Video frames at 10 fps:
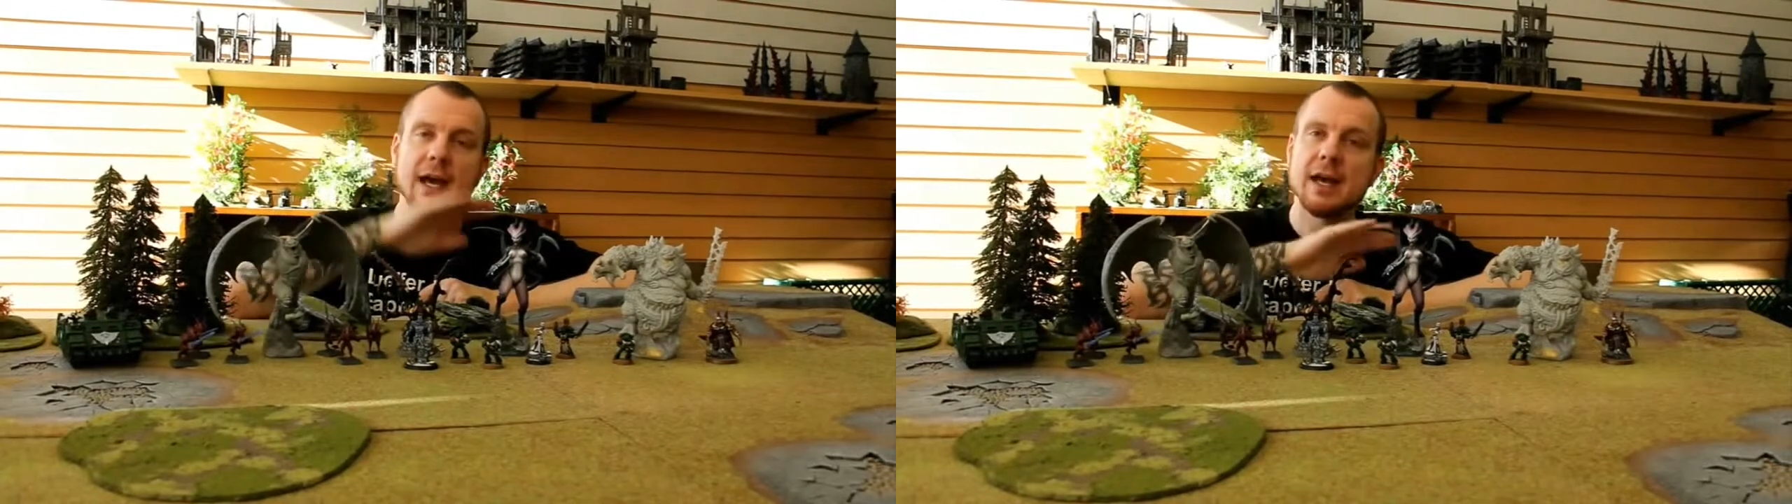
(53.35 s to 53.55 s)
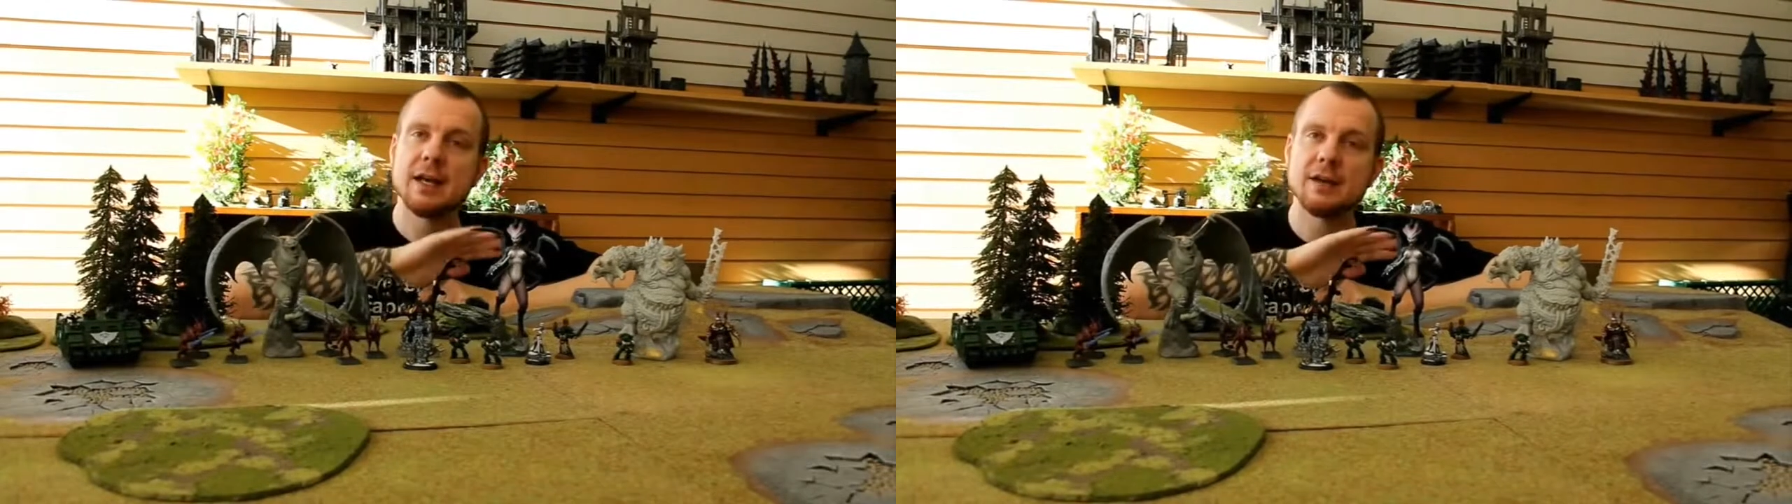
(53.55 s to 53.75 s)

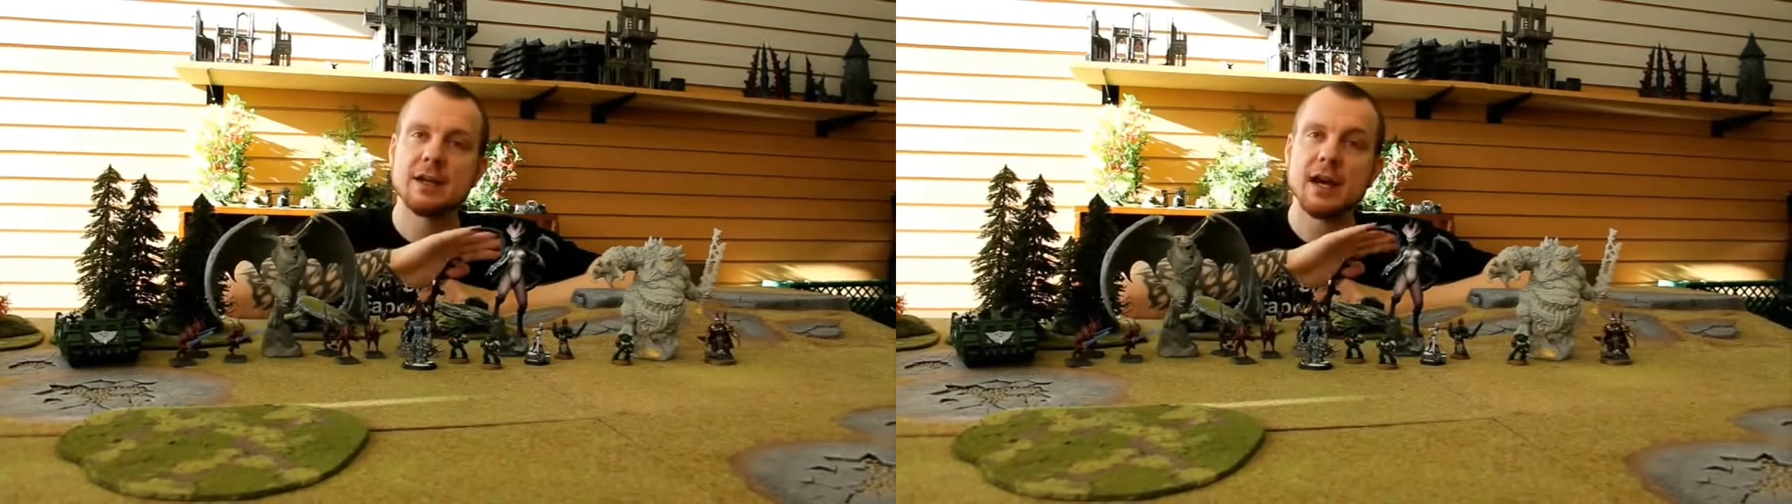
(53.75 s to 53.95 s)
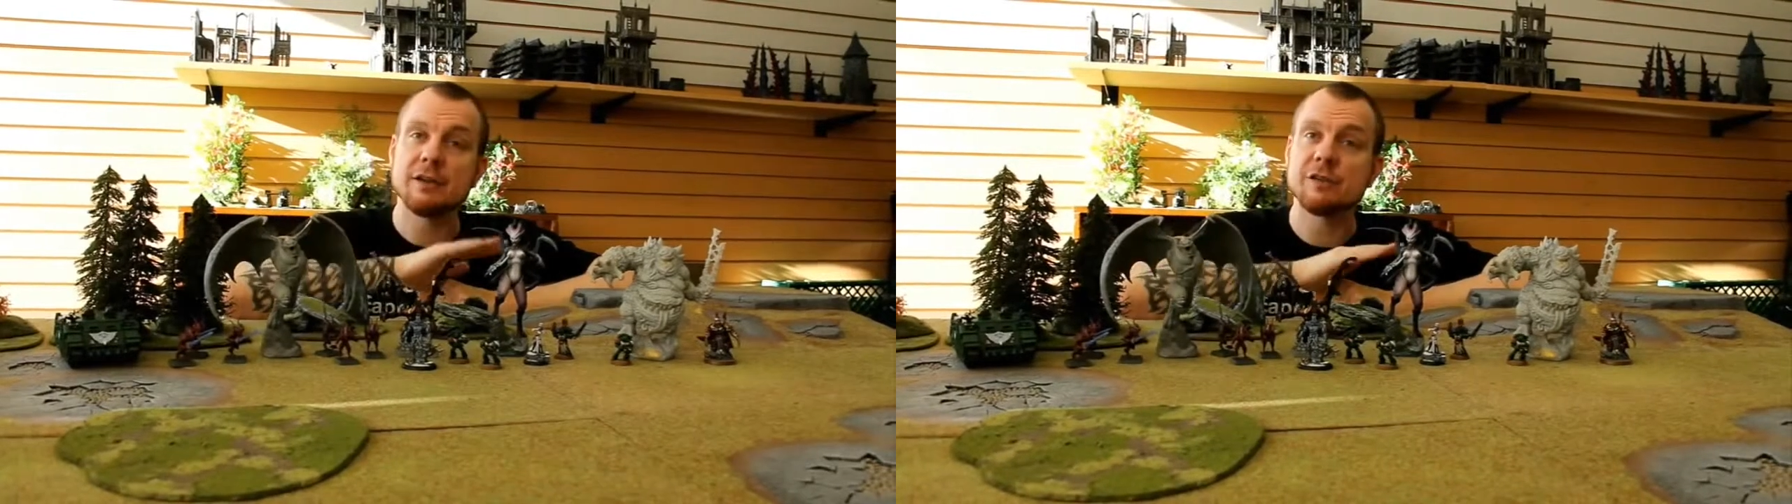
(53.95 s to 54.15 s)

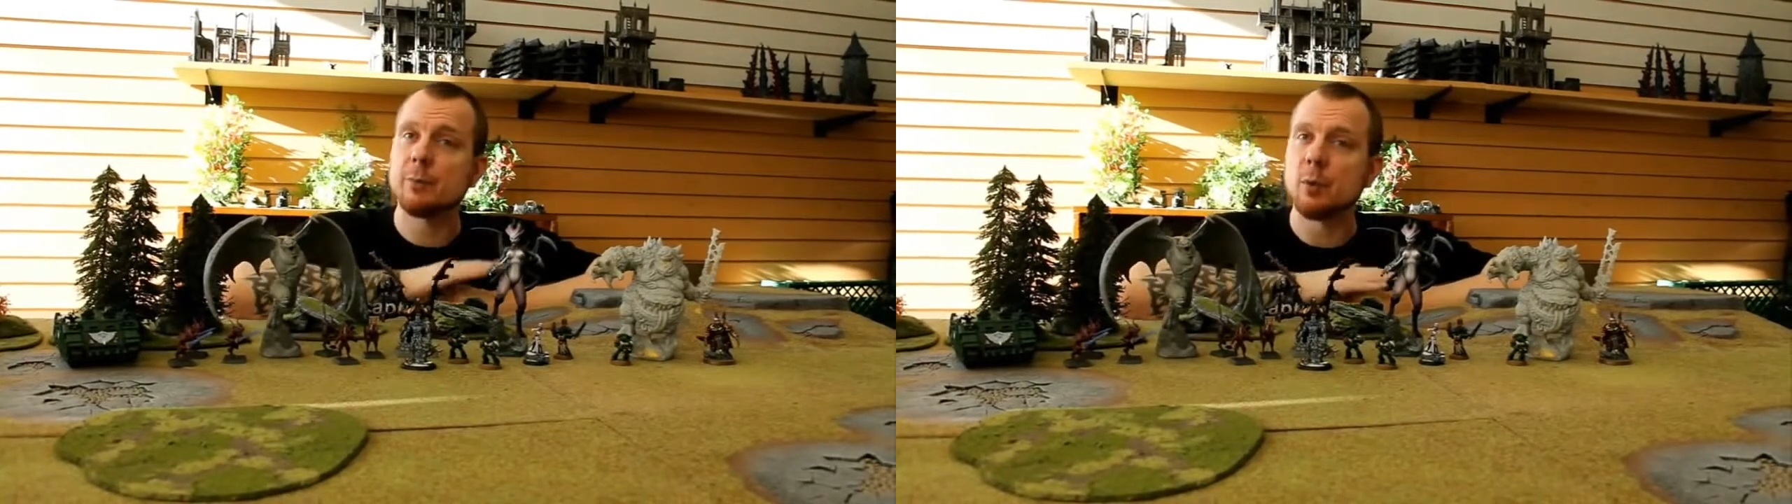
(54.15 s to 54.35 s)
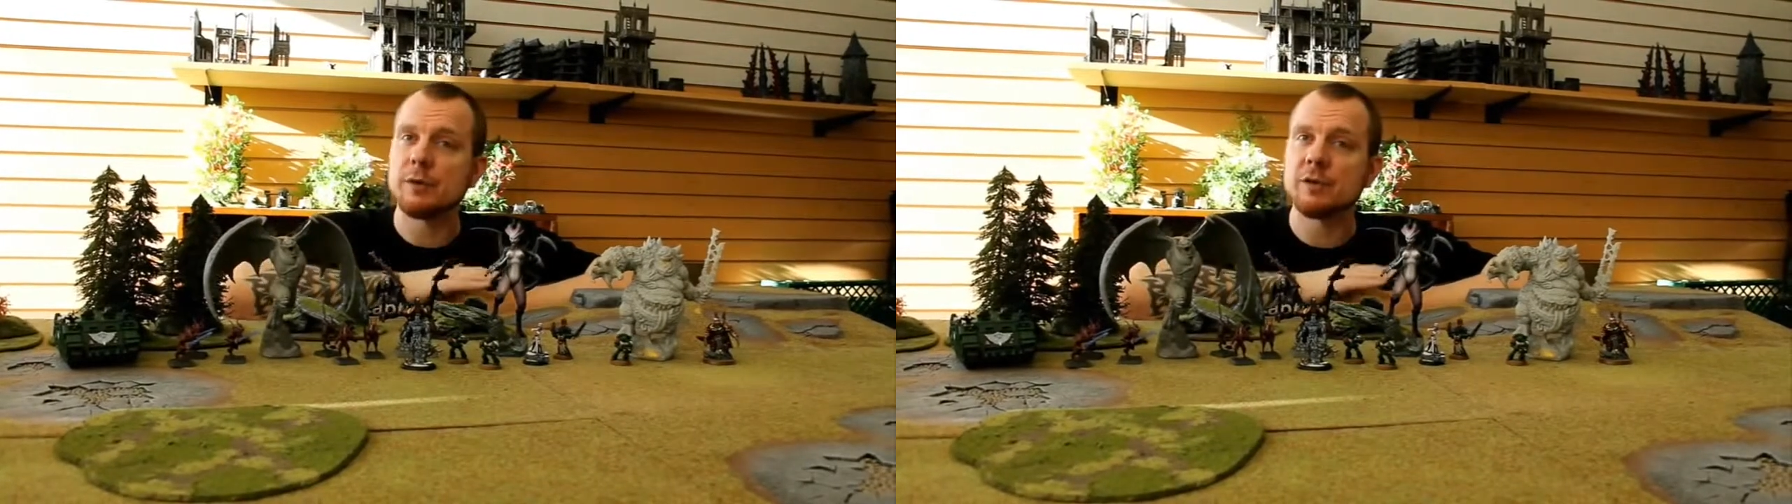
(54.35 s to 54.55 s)
and kind of
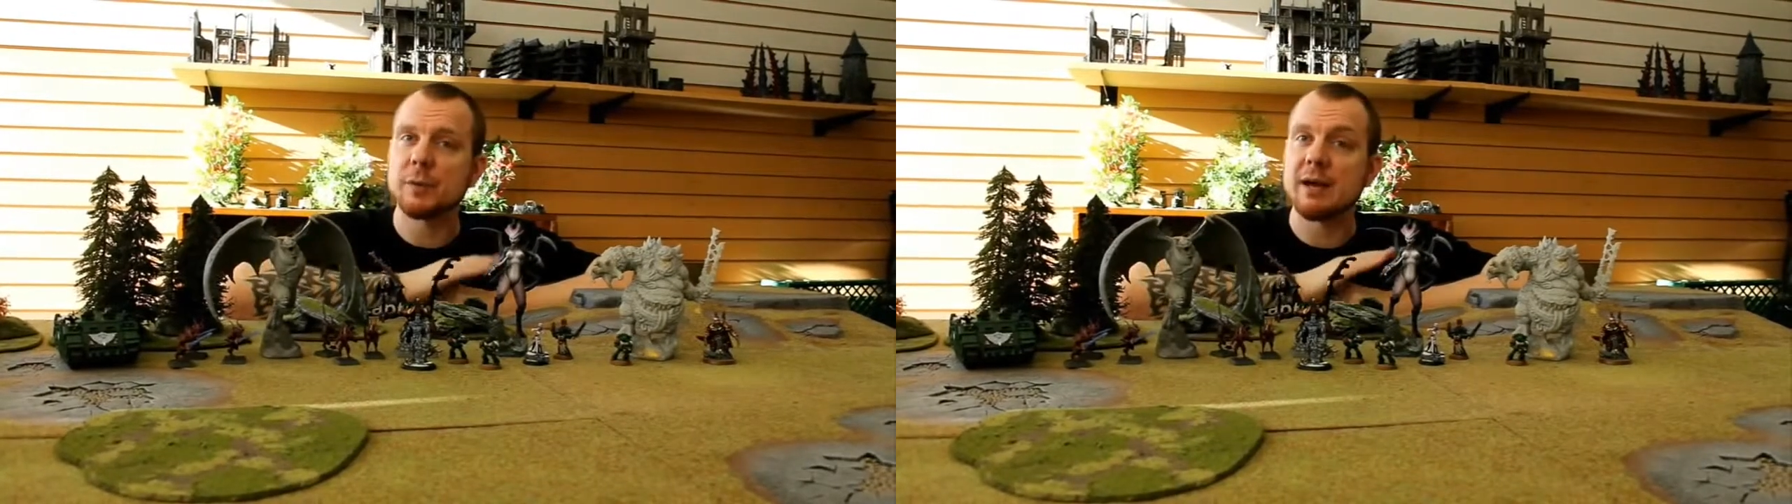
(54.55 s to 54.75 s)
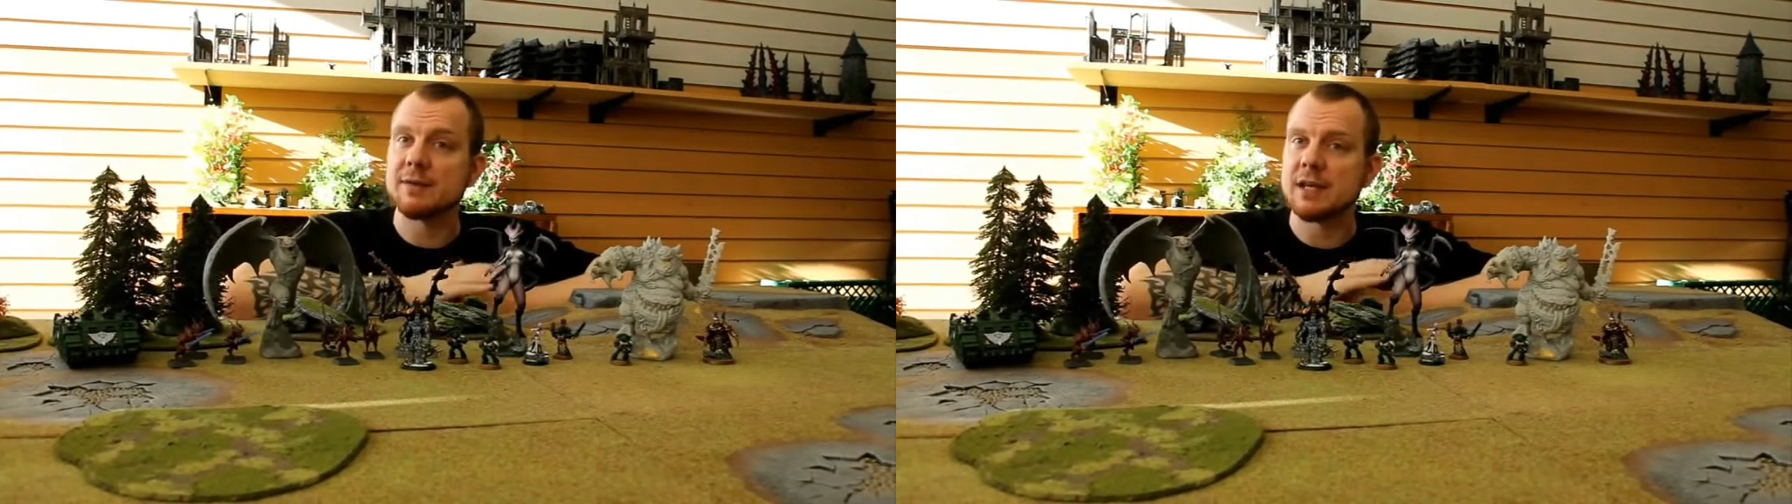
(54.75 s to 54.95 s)
supports that
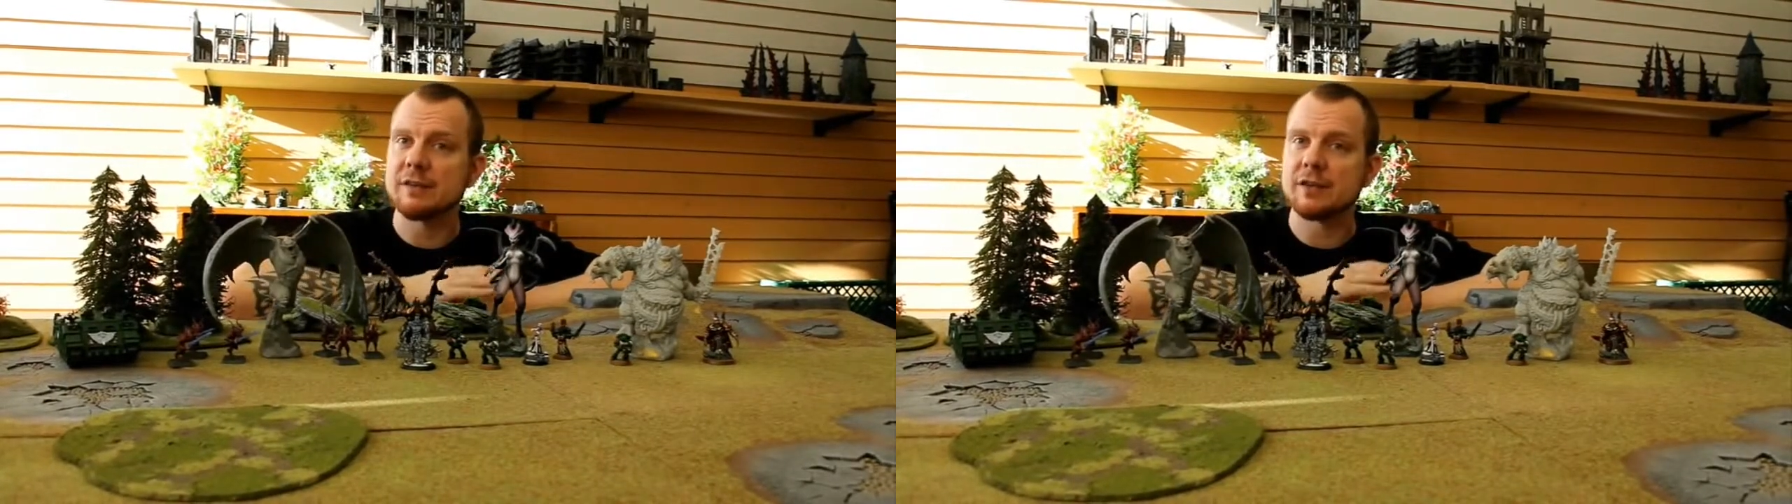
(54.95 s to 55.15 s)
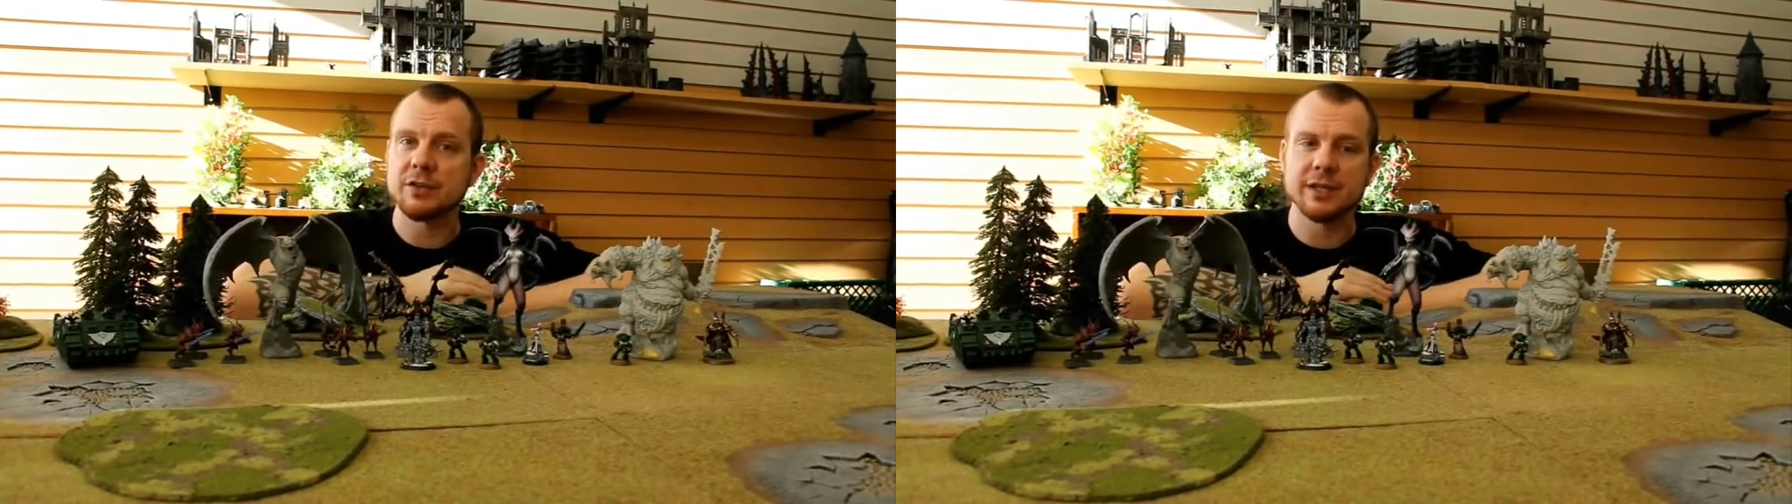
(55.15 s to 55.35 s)
we have
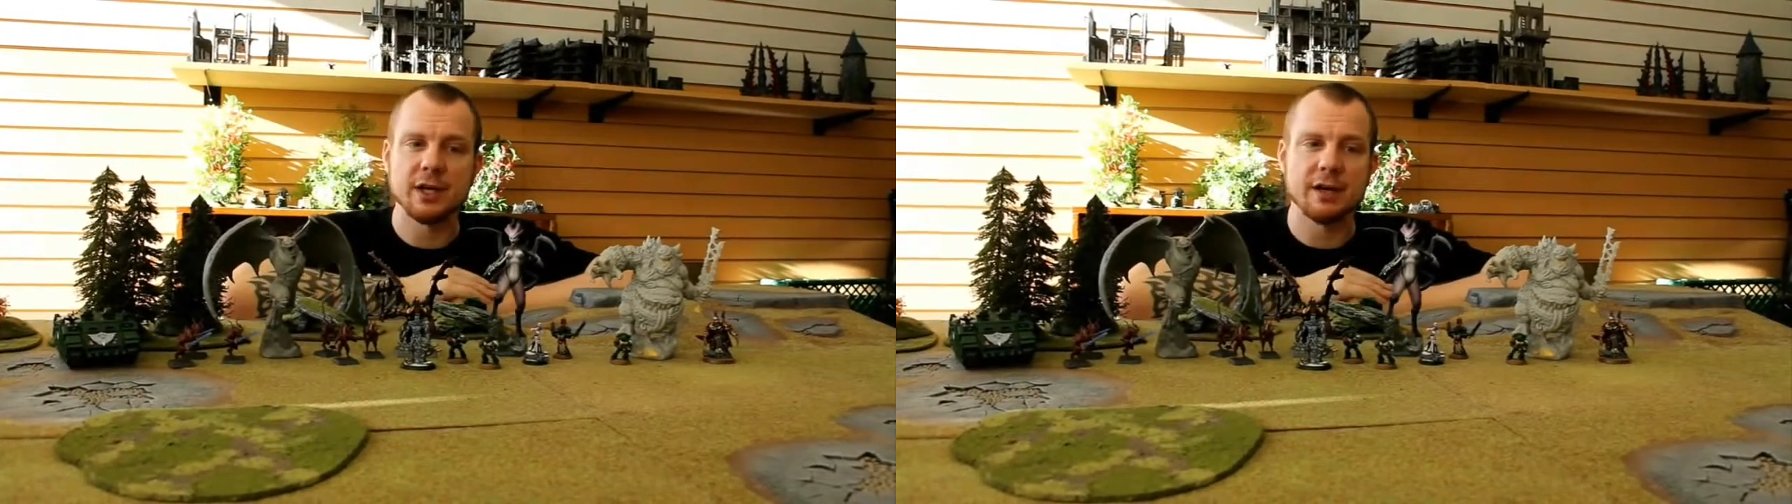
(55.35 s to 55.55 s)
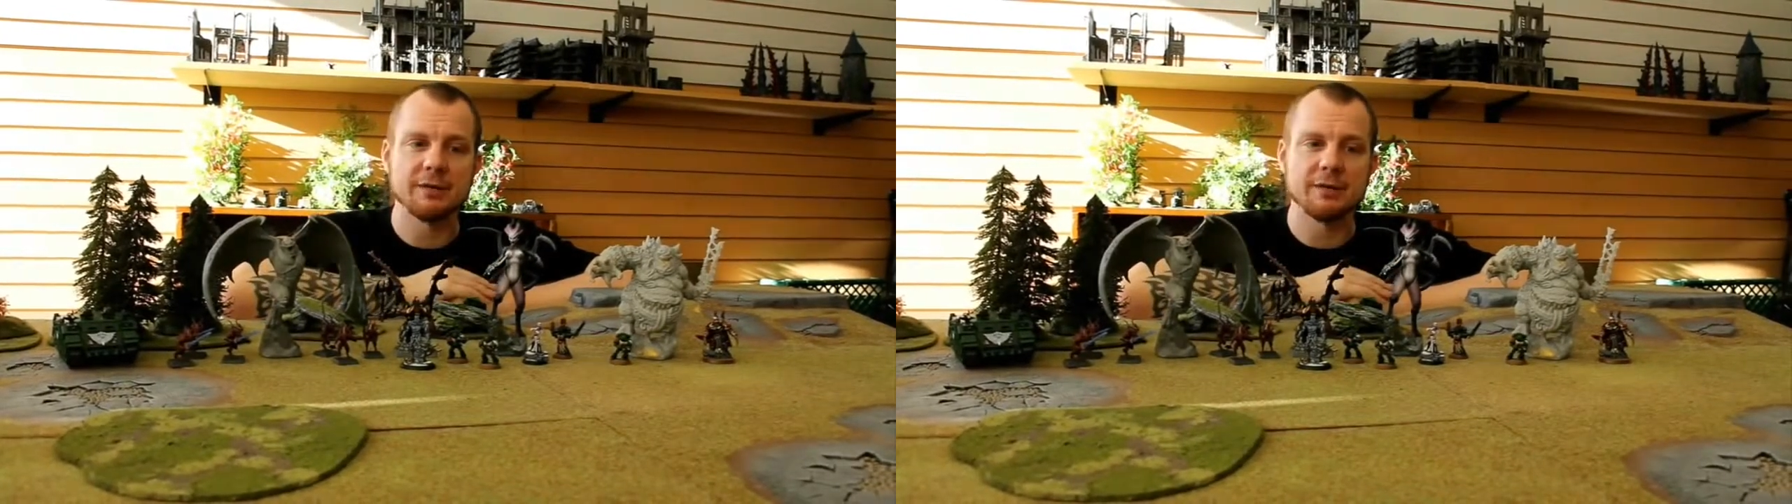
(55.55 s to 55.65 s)
yet to clean